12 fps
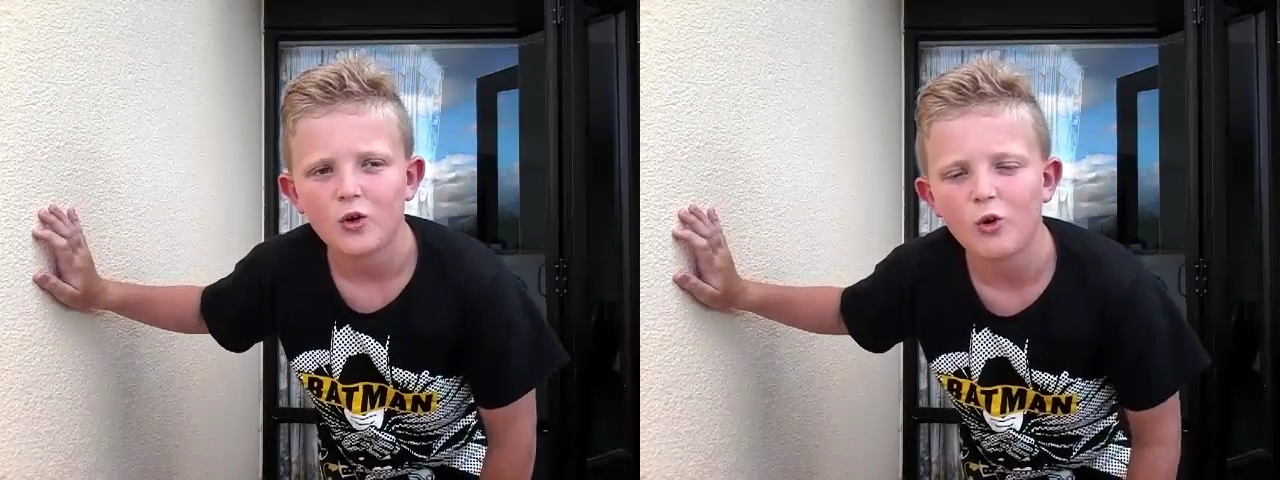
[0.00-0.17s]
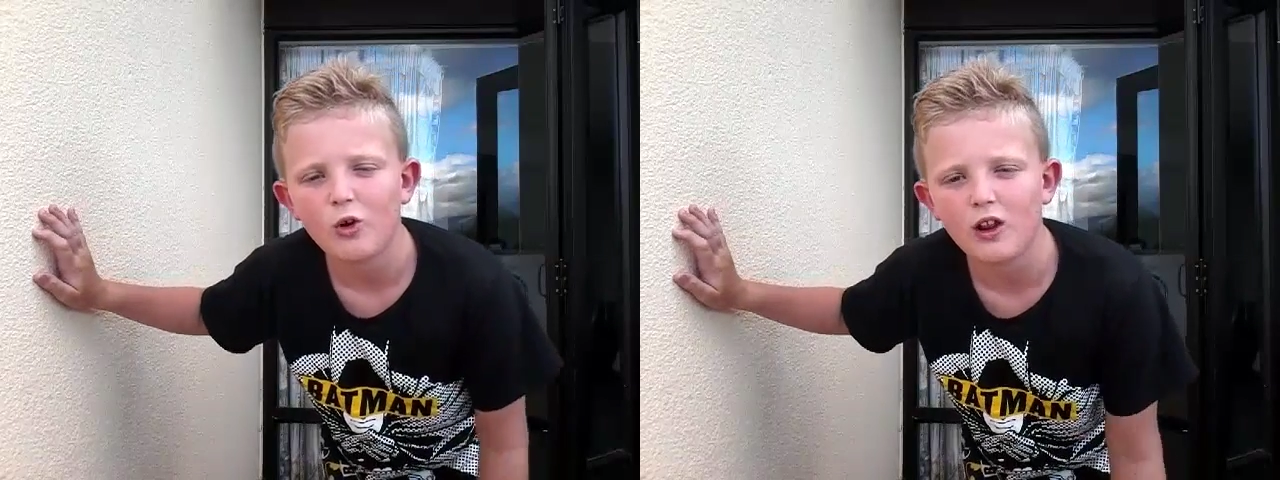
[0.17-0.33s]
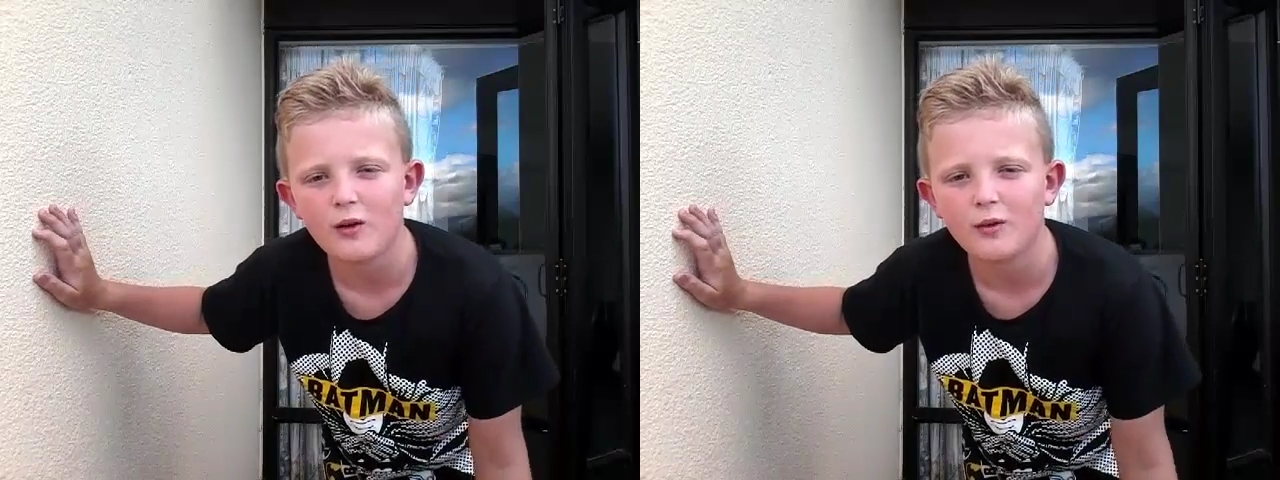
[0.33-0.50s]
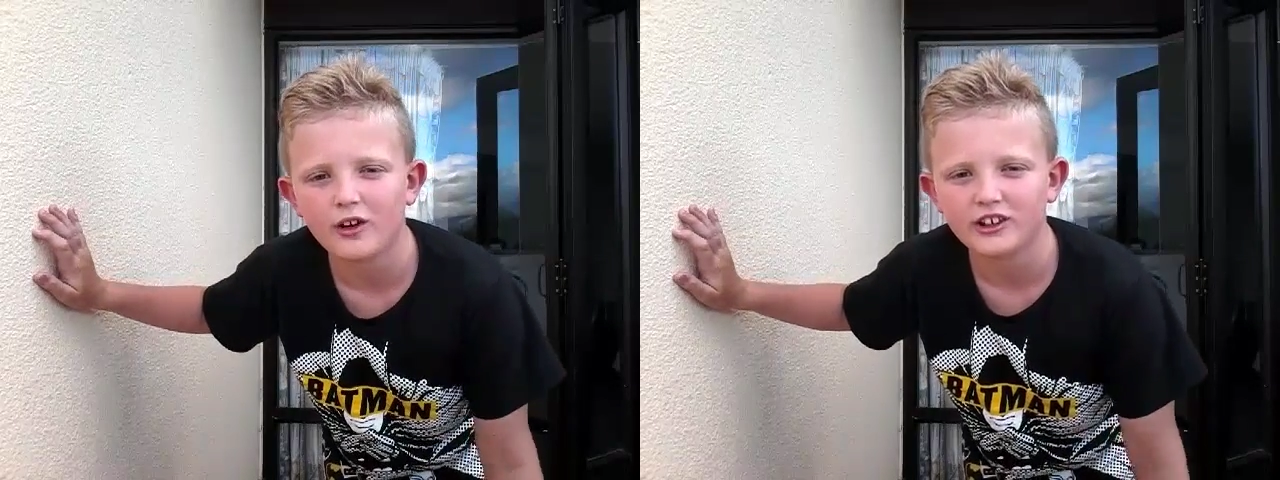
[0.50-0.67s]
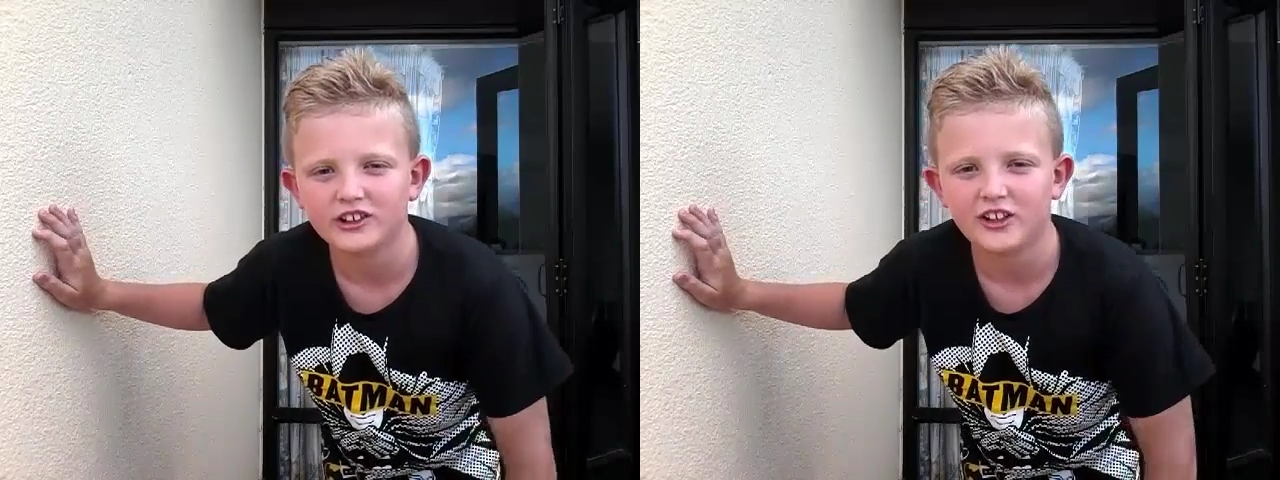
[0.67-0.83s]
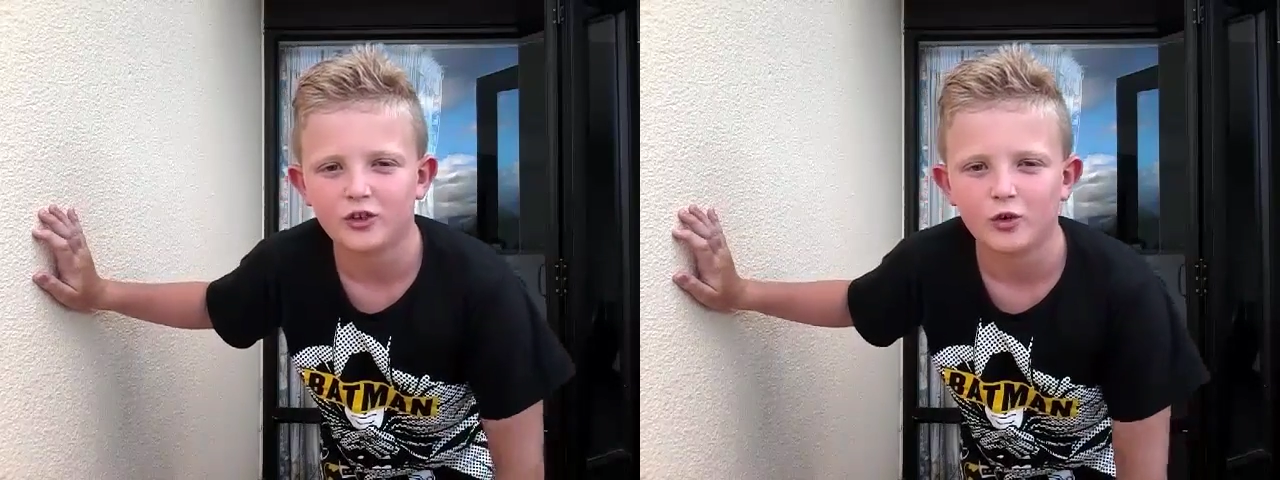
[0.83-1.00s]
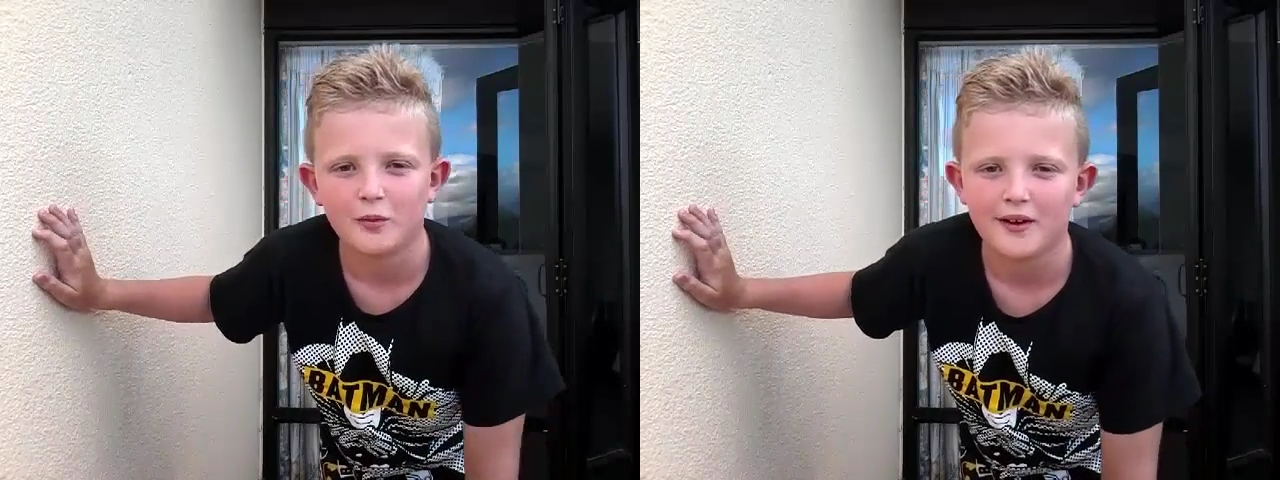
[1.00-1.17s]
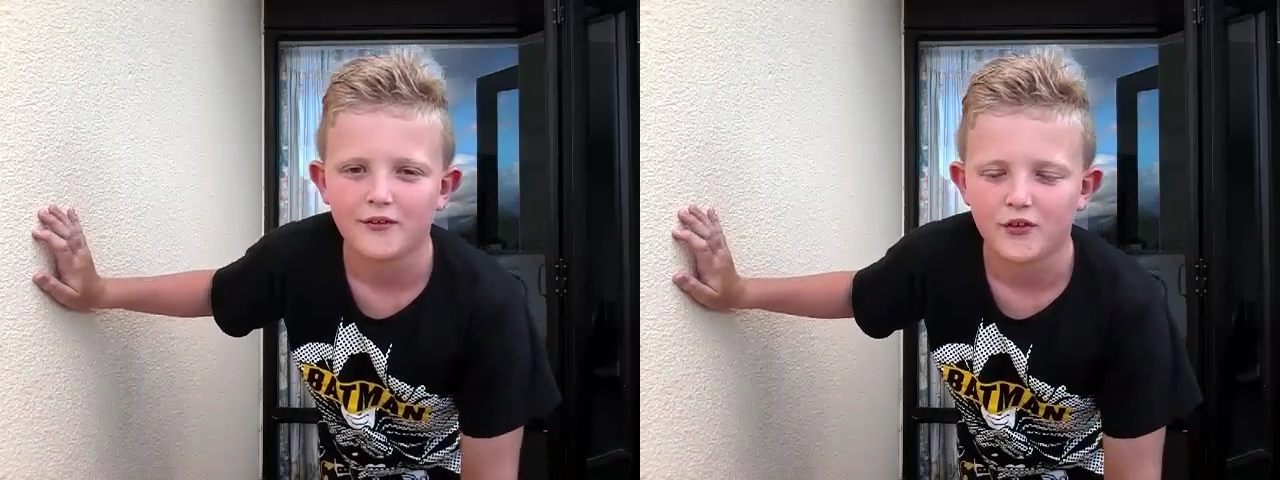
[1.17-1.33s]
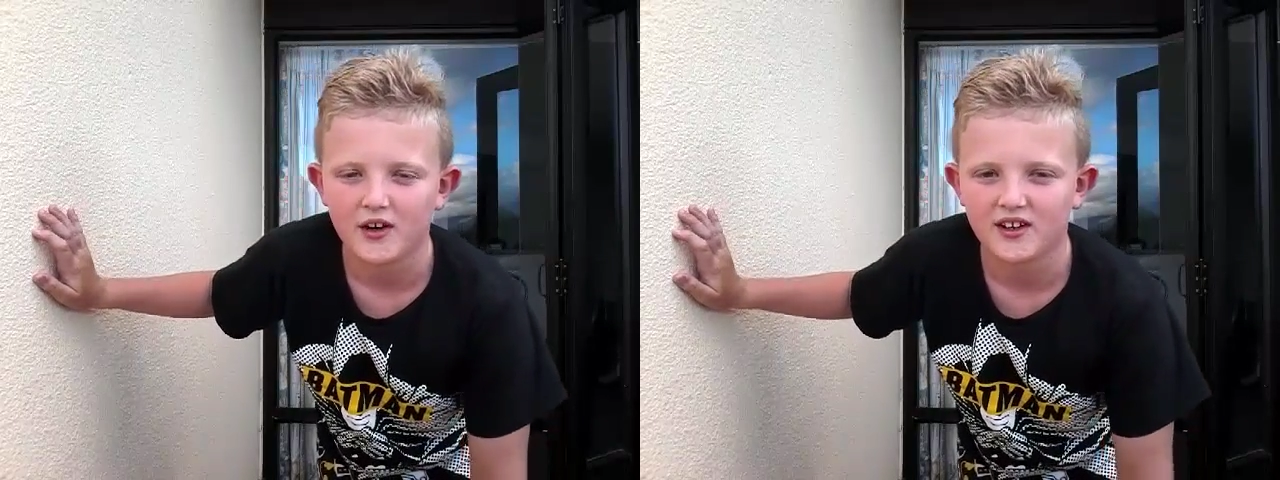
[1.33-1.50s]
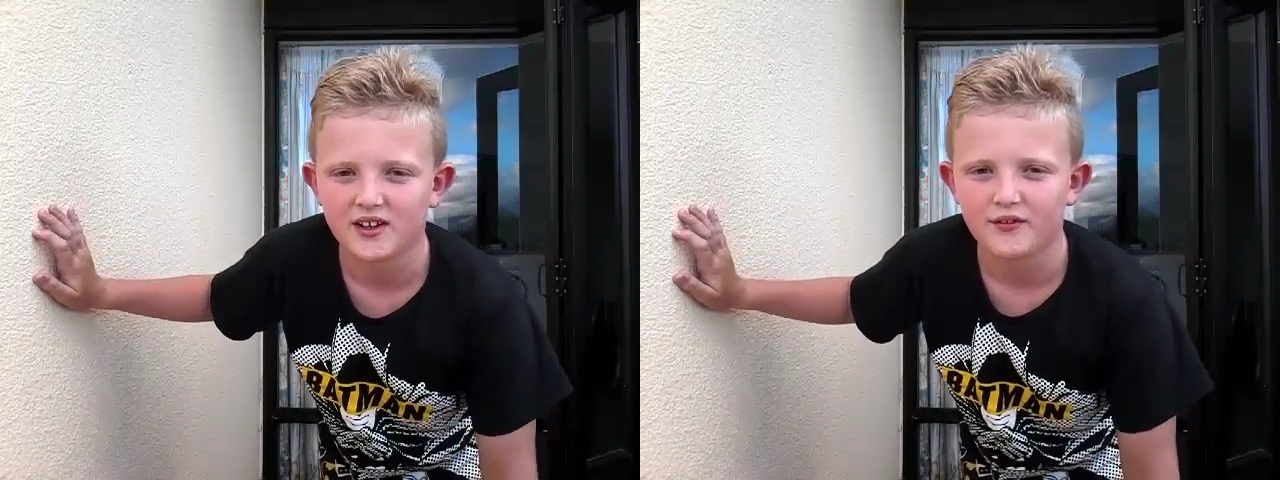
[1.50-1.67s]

all I want is just all my friends